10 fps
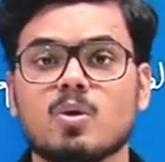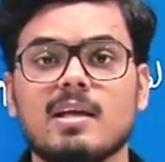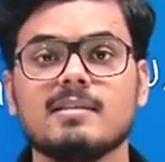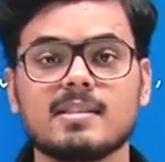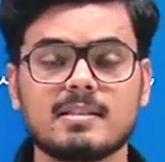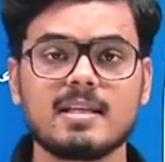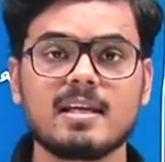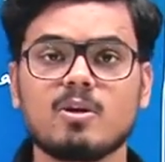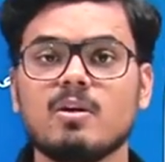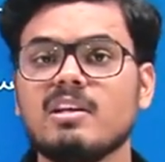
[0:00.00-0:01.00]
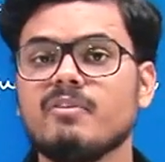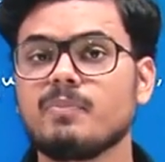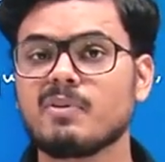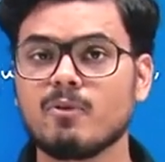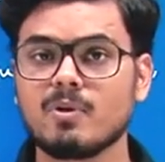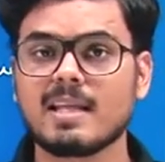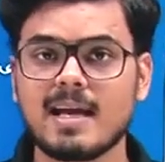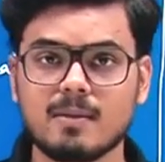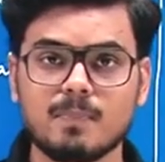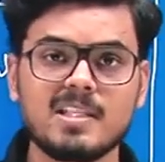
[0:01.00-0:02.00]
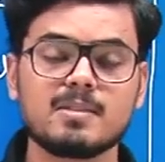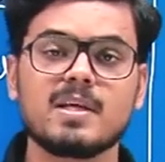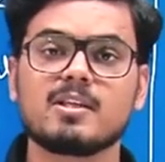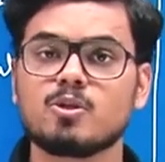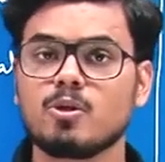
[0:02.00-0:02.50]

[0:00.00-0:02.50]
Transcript: So I'll just take your leave. Before that, please make